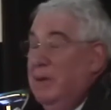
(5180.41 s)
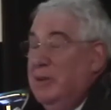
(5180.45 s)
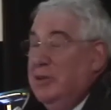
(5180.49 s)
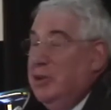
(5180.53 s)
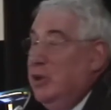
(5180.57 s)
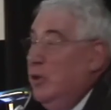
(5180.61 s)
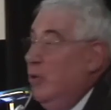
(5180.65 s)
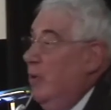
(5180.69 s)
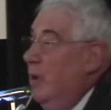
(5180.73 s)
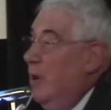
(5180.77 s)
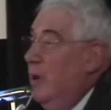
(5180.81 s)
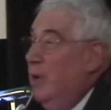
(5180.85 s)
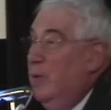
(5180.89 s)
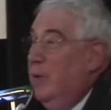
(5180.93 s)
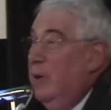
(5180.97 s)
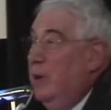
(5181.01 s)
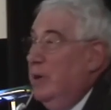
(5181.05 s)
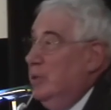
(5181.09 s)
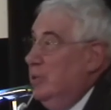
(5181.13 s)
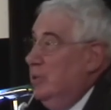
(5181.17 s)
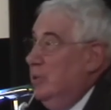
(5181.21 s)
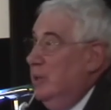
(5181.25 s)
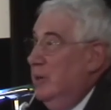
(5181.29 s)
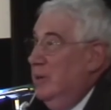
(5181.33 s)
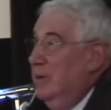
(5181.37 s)
It's a great
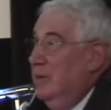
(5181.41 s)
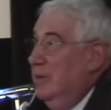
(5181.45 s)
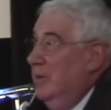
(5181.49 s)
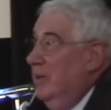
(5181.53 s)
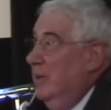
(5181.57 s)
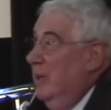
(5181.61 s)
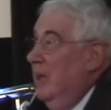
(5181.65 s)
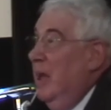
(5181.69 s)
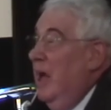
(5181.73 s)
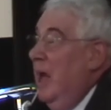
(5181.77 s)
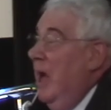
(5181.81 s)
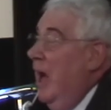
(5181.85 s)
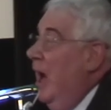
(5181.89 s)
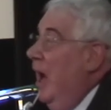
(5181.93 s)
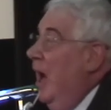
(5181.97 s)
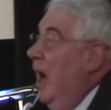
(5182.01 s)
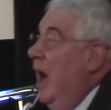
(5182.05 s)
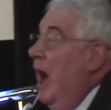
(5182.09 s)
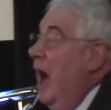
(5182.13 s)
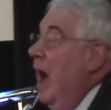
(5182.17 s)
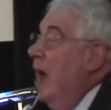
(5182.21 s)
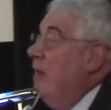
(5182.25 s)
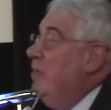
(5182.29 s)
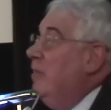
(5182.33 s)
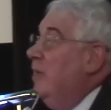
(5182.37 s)
question.
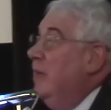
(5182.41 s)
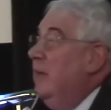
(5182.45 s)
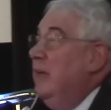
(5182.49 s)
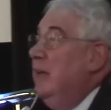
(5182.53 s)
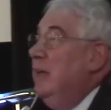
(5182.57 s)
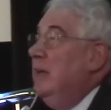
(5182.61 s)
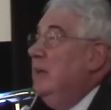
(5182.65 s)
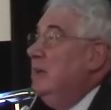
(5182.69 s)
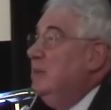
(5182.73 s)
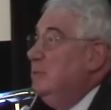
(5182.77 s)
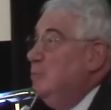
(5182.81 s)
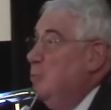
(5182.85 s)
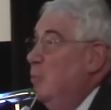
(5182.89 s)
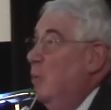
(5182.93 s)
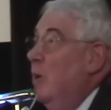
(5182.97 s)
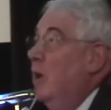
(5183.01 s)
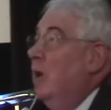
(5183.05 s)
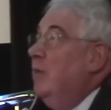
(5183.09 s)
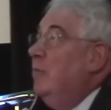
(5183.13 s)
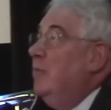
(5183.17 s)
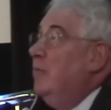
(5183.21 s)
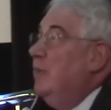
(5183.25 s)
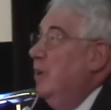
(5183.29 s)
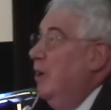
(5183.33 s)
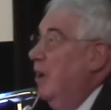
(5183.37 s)
I think he is
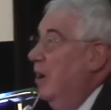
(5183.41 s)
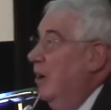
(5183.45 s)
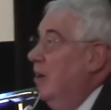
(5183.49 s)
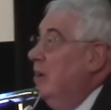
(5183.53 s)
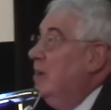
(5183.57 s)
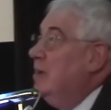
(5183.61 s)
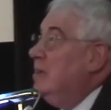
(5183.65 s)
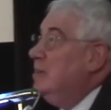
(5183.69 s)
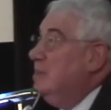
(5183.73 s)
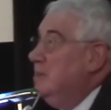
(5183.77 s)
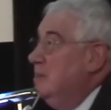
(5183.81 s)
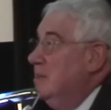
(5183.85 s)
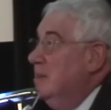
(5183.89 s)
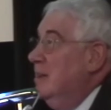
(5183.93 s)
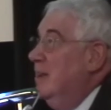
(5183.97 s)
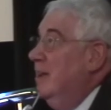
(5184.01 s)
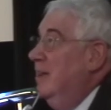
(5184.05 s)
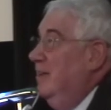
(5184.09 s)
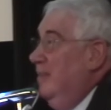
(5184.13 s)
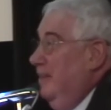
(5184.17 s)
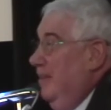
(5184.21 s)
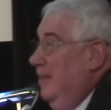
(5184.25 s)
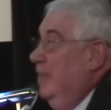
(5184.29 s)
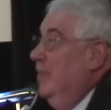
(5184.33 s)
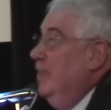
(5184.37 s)
one of the artists
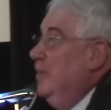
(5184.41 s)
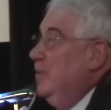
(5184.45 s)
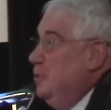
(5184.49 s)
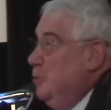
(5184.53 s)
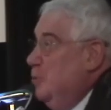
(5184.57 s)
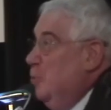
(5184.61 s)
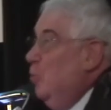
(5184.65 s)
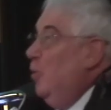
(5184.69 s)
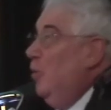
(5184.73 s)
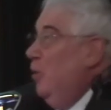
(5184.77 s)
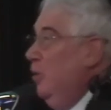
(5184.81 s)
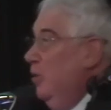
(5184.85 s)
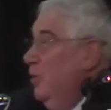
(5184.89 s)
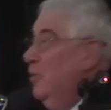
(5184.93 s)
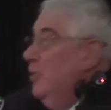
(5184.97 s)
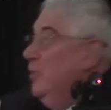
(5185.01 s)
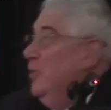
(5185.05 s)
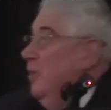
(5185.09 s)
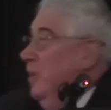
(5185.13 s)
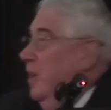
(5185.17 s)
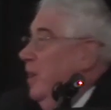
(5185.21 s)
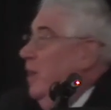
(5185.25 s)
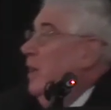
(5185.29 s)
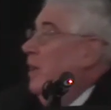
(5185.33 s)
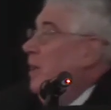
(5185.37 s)
in this world
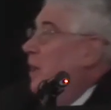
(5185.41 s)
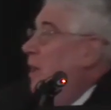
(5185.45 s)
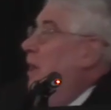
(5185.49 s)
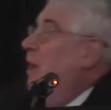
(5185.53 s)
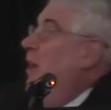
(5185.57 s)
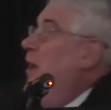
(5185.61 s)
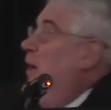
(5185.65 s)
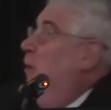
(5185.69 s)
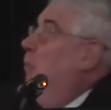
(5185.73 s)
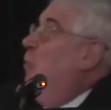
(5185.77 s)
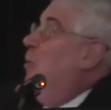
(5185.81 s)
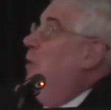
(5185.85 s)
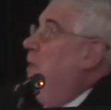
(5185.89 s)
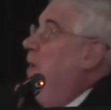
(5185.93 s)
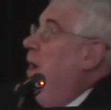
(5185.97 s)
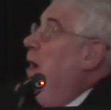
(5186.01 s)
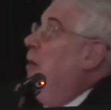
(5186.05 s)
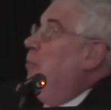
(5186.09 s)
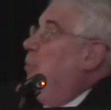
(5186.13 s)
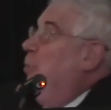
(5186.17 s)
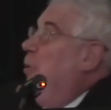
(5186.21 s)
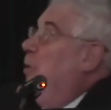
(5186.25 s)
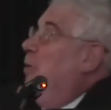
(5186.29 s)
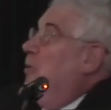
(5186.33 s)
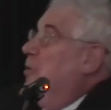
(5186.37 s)

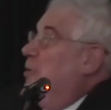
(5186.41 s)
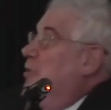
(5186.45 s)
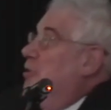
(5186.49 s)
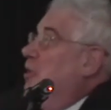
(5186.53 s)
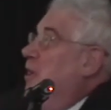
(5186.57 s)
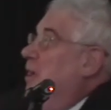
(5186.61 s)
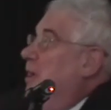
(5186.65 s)
without protégés.